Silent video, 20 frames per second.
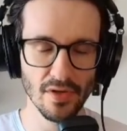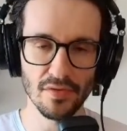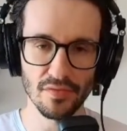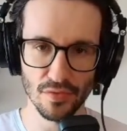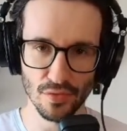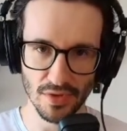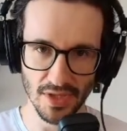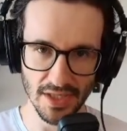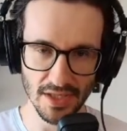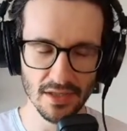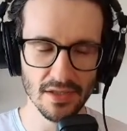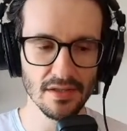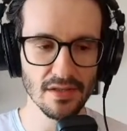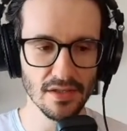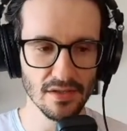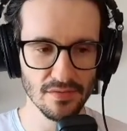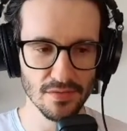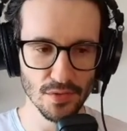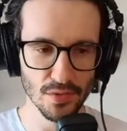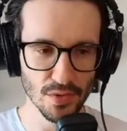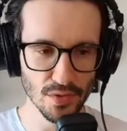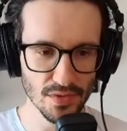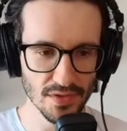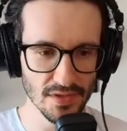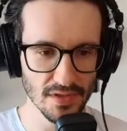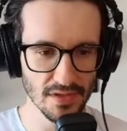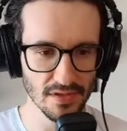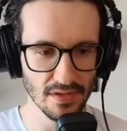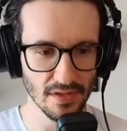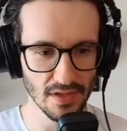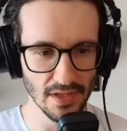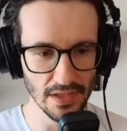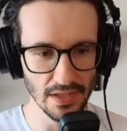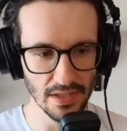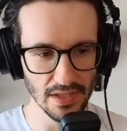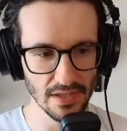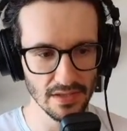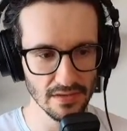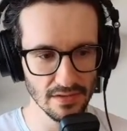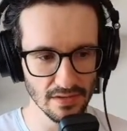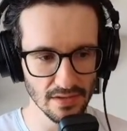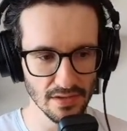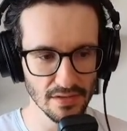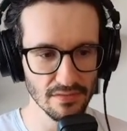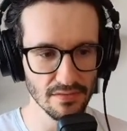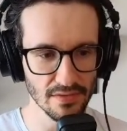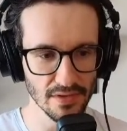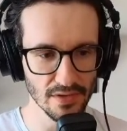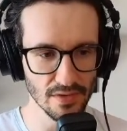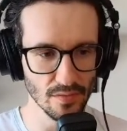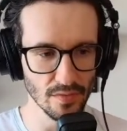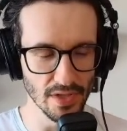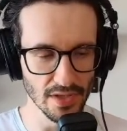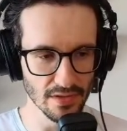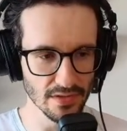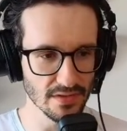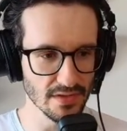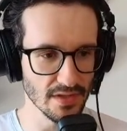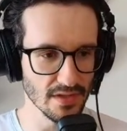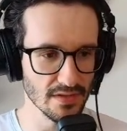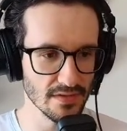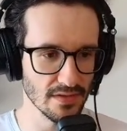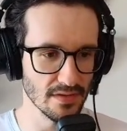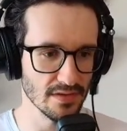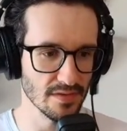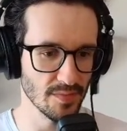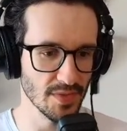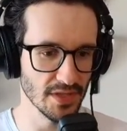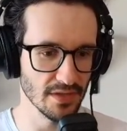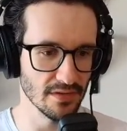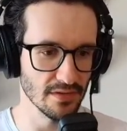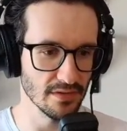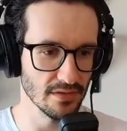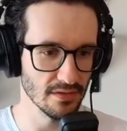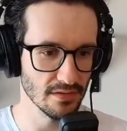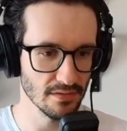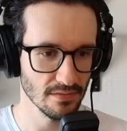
you like it, if you use it, and if it works as expected.